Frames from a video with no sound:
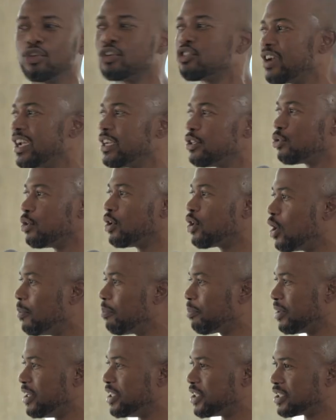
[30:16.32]
you're trying to
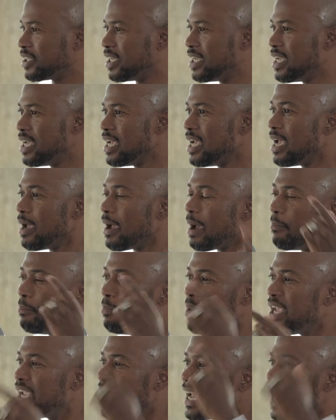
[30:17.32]
accomplish.
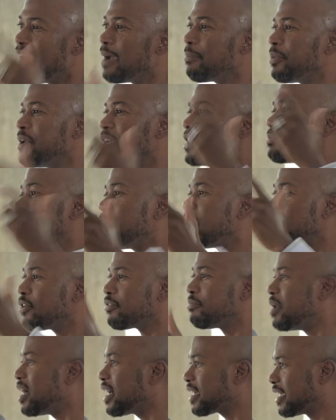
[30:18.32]
Being happy is part
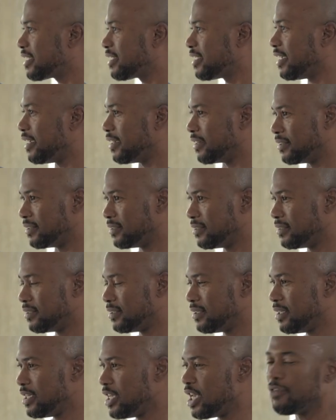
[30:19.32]
of marketing.
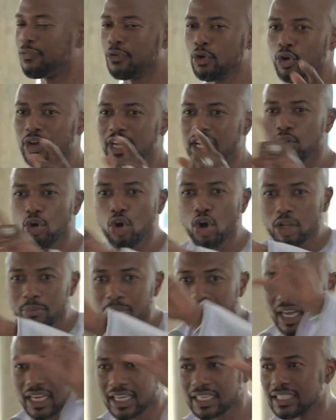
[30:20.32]
If you look at all
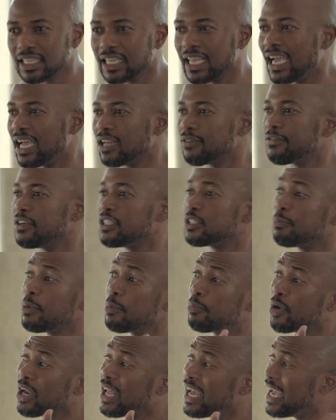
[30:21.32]
marketing adverts,
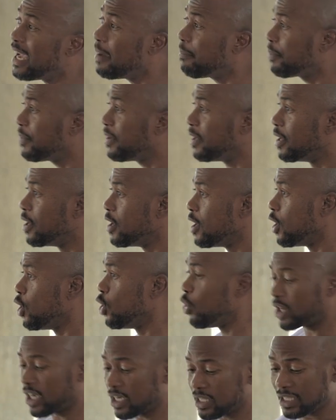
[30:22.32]
people are happy.
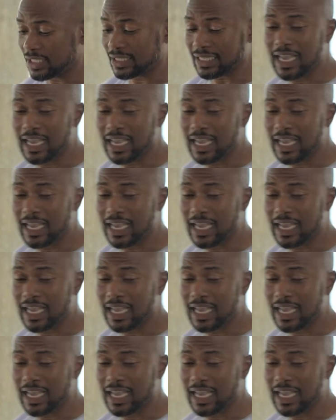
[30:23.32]
Look at this